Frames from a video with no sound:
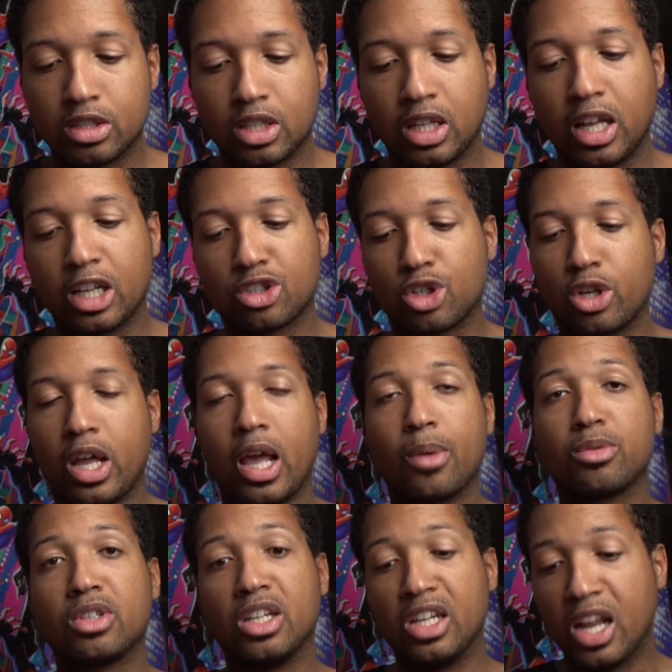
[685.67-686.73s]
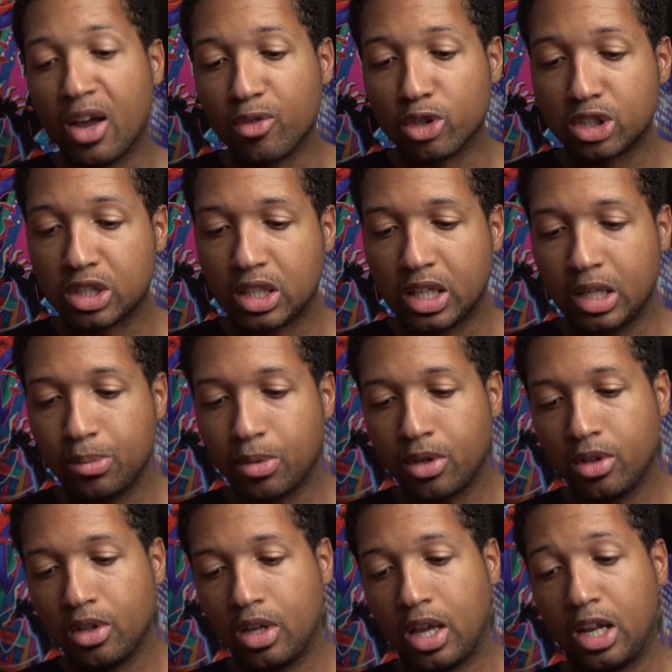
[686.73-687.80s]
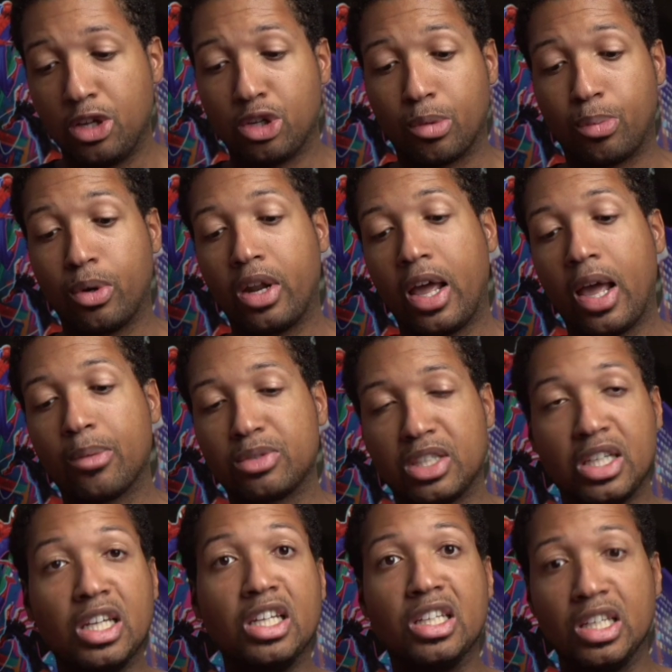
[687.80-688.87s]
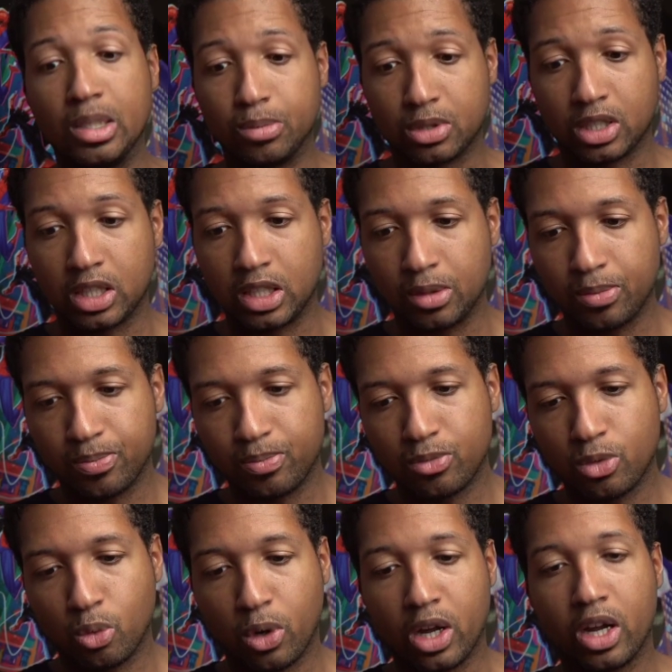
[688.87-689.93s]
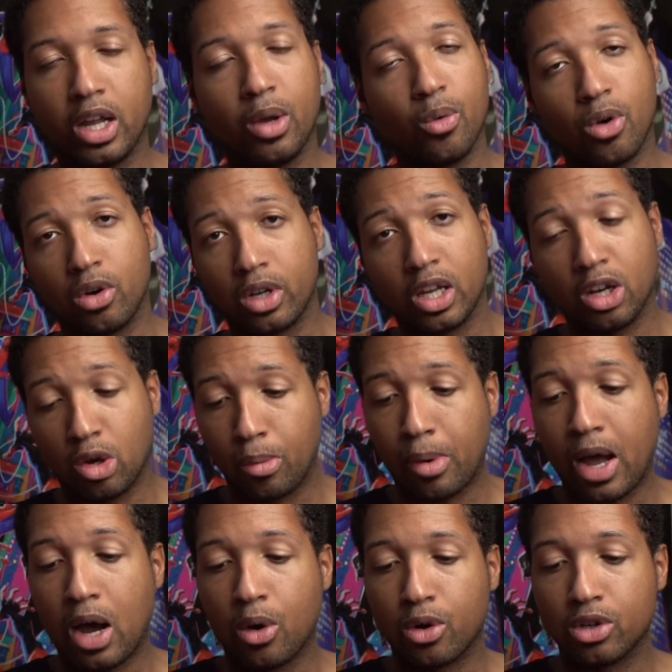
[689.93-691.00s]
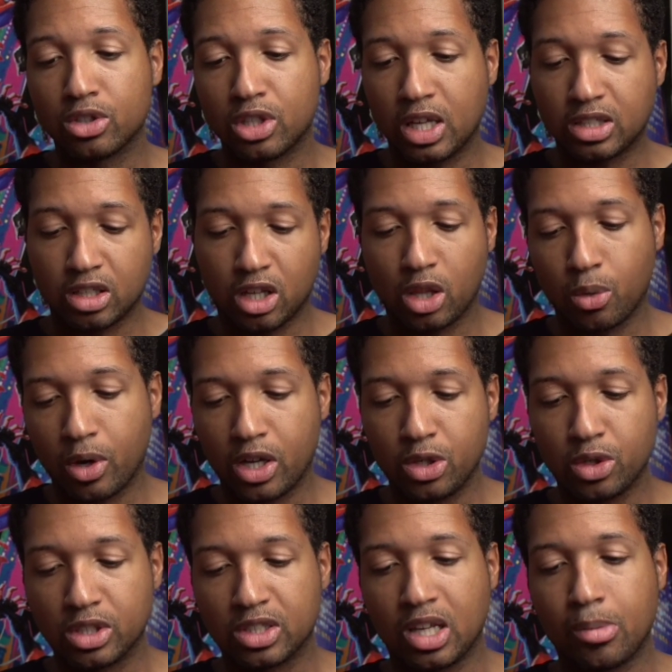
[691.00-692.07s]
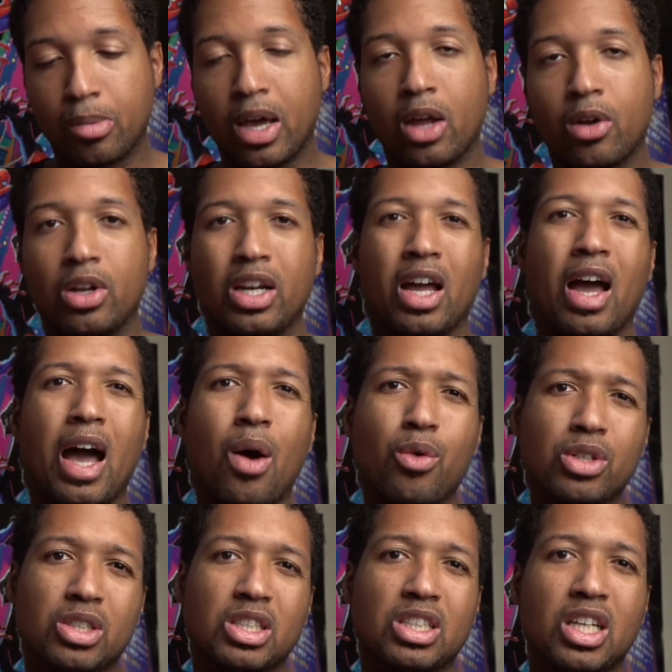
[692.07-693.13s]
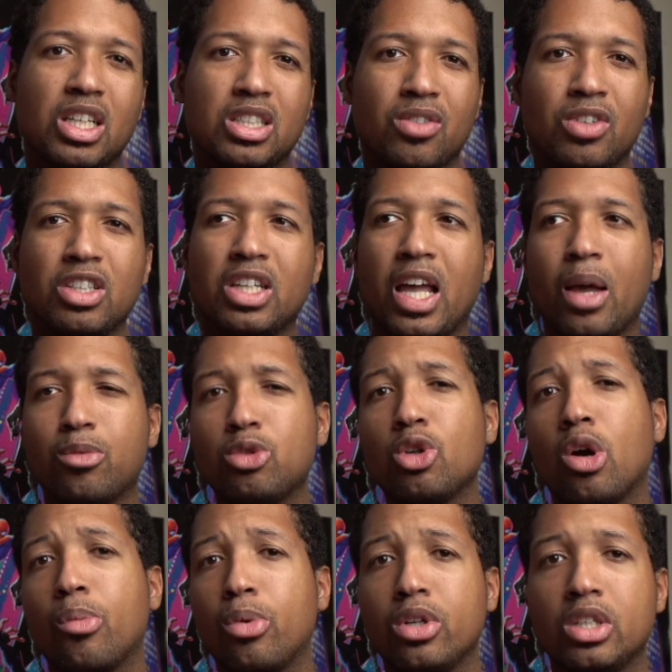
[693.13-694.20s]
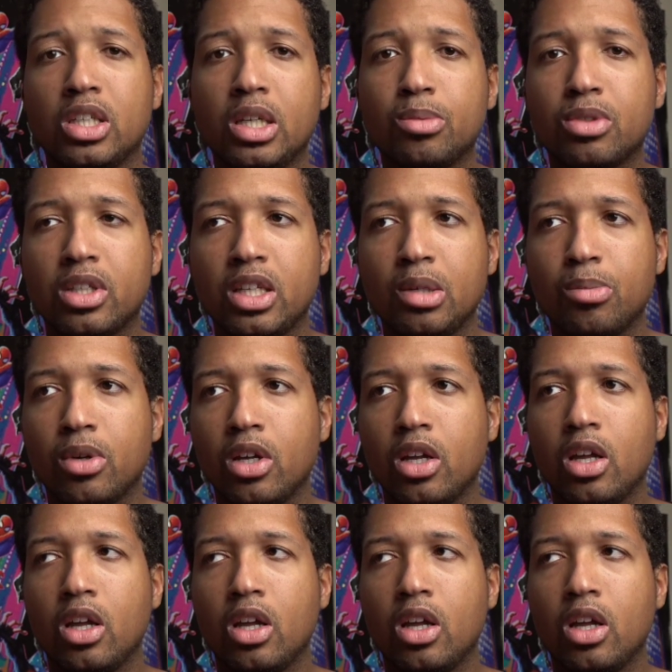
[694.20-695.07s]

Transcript: select certain apps to never sleep, and then you can put apps in deep sleep where it won't get no power. So that's another way you can save battery. Now, I would suggest if there's apps you're gonna put in deep sleep,